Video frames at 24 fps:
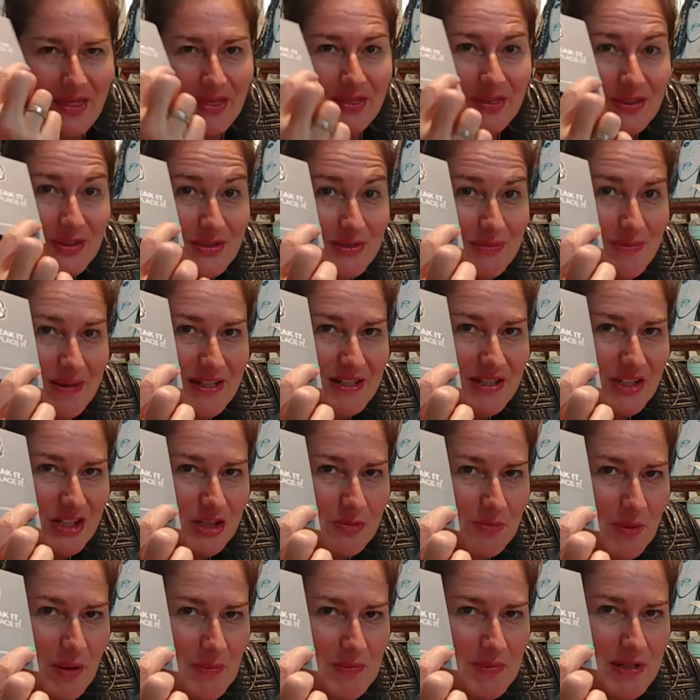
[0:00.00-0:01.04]
You
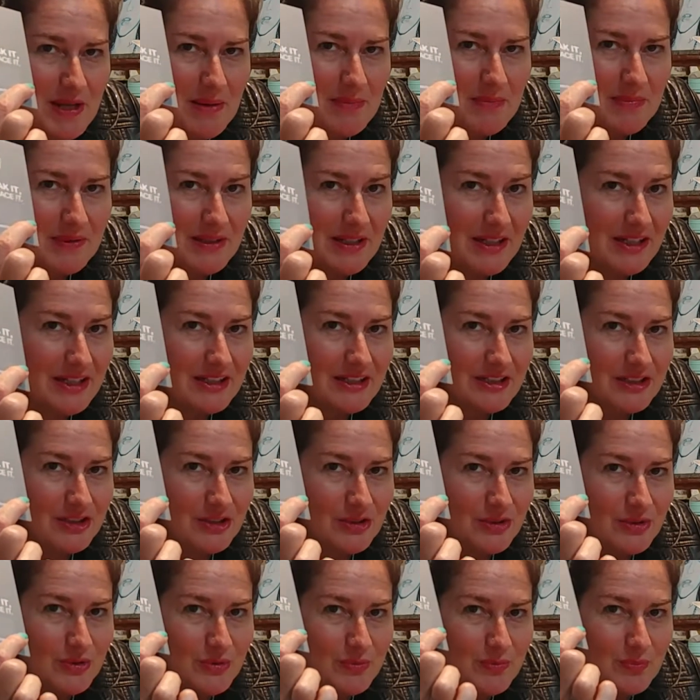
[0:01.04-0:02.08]
break it, we'll
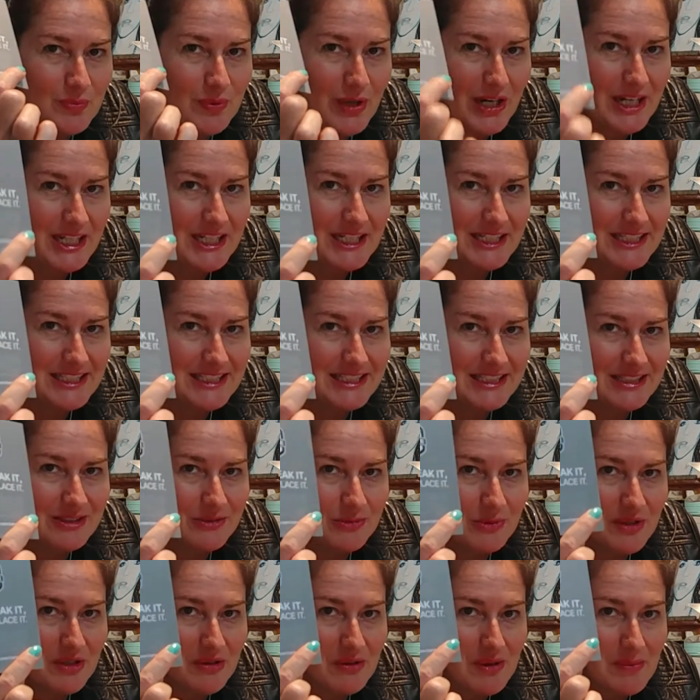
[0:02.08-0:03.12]
replace it. So
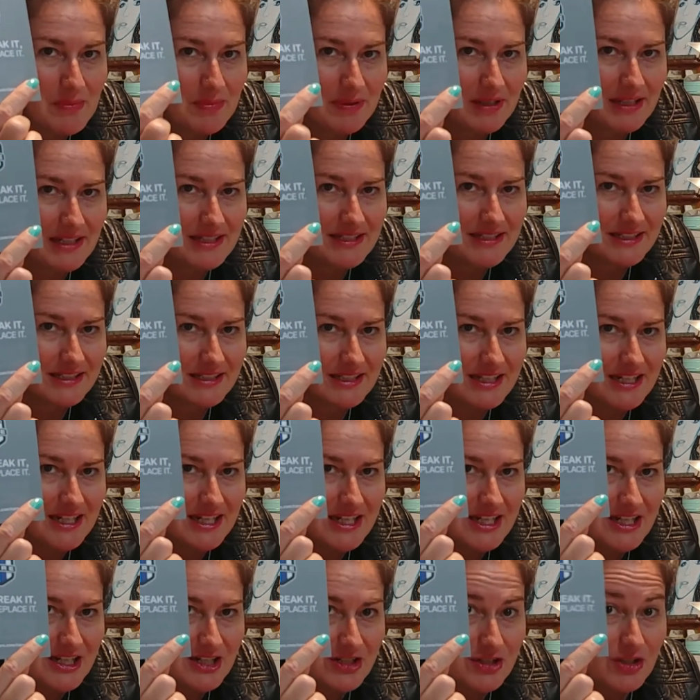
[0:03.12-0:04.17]
I've lost my
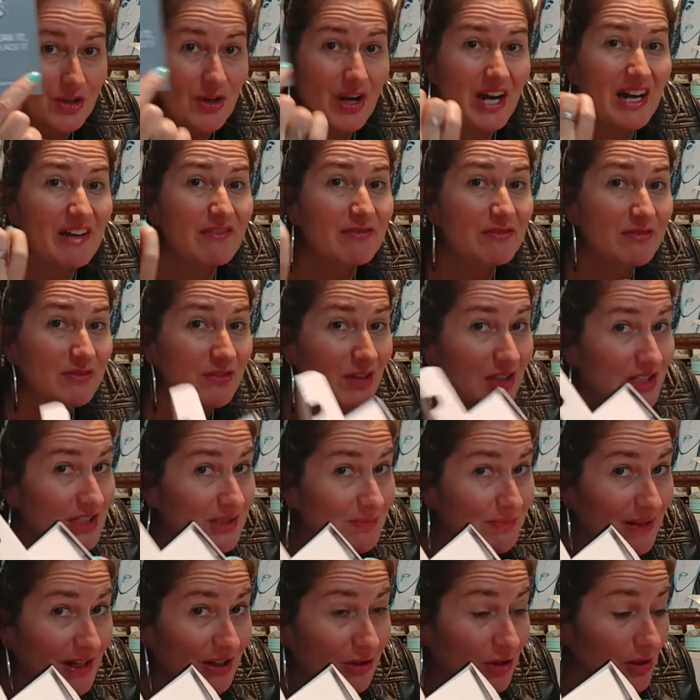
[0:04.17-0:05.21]
GoPros, you know. Hello,
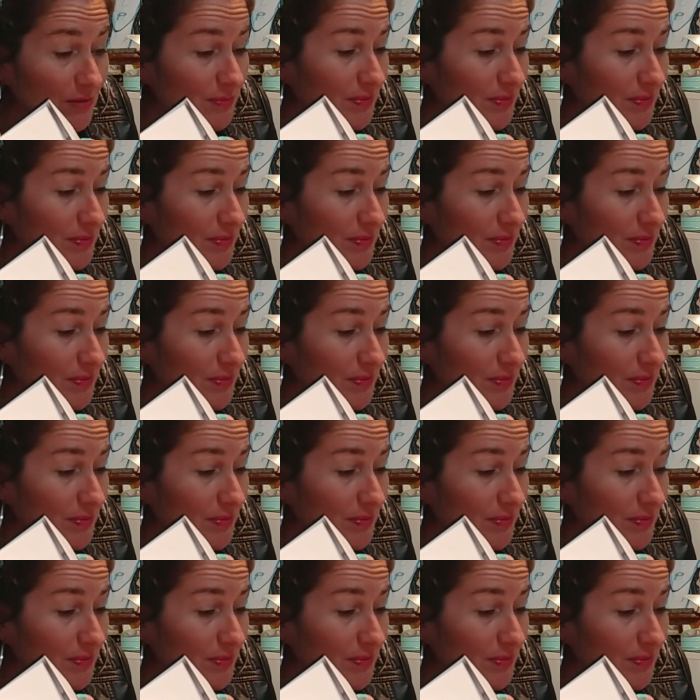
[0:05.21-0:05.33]
sweetheart.